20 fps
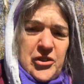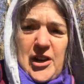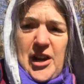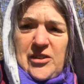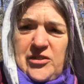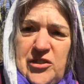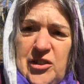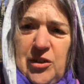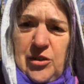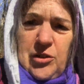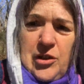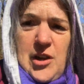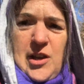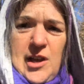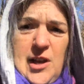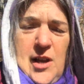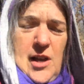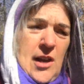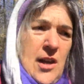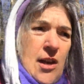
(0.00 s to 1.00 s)
a nice little
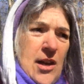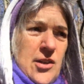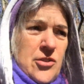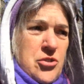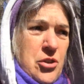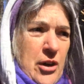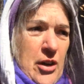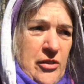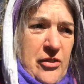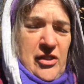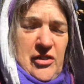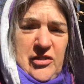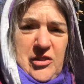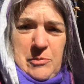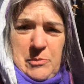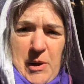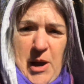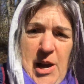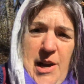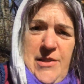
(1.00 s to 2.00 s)
trail
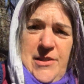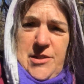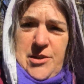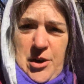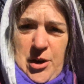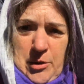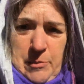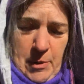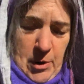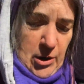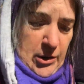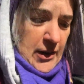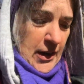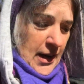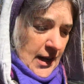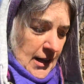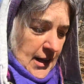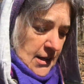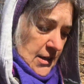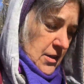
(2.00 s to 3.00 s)
system behind the dog park
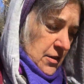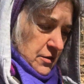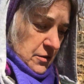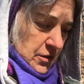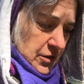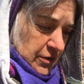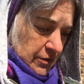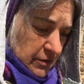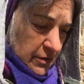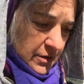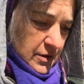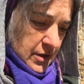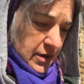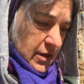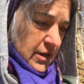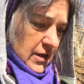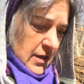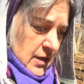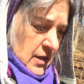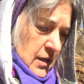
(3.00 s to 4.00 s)
that I like to go to.
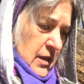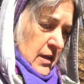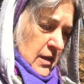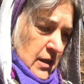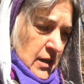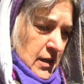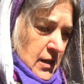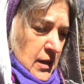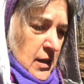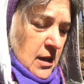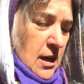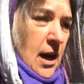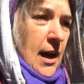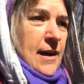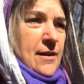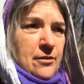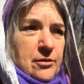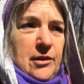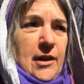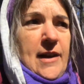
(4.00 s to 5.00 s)

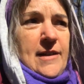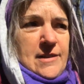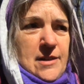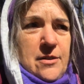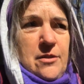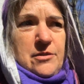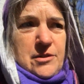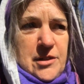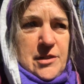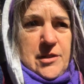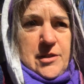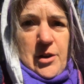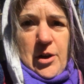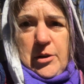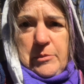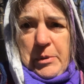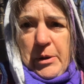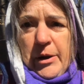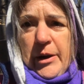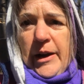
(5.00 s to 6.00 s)
I don't like to go to the
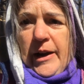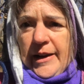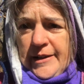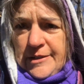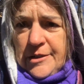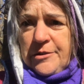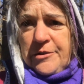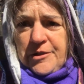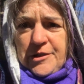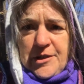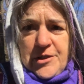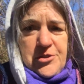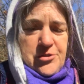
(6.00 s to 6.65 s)
dog park, I like to go to the